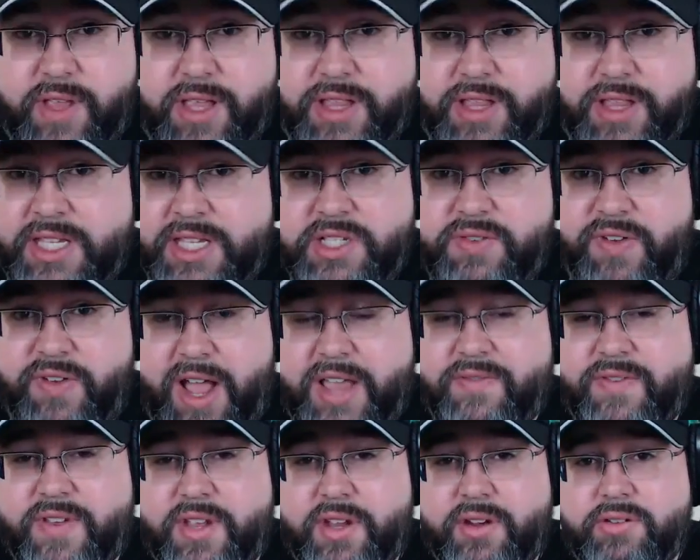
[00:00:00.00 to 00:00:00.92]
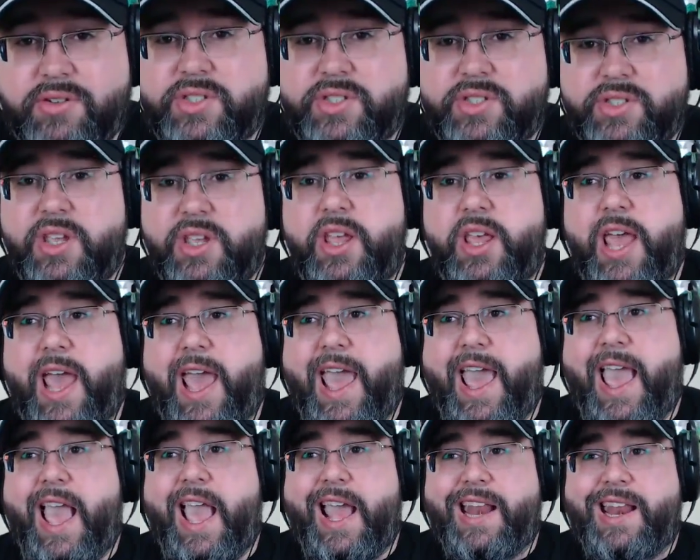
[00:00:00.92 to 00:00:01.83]
least five years,
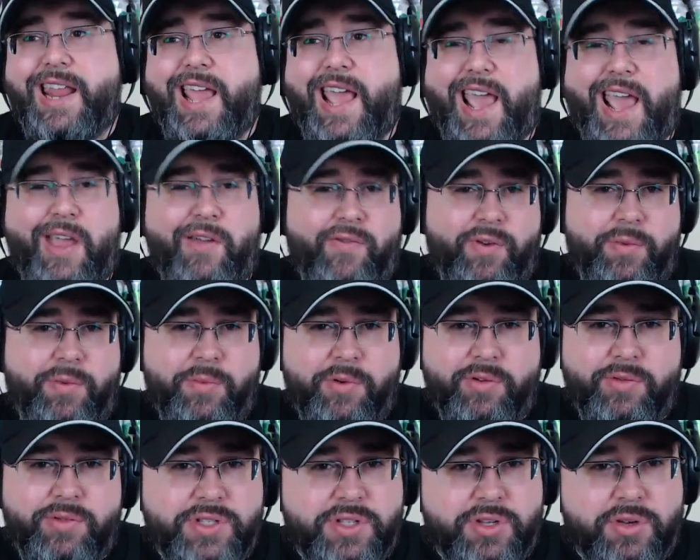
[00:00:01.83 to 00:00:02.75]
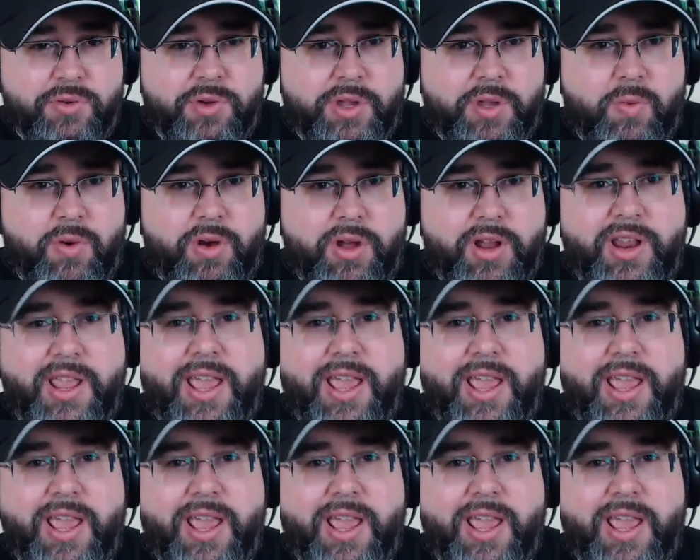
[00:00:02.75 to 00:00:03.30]
and every brewery is doing one,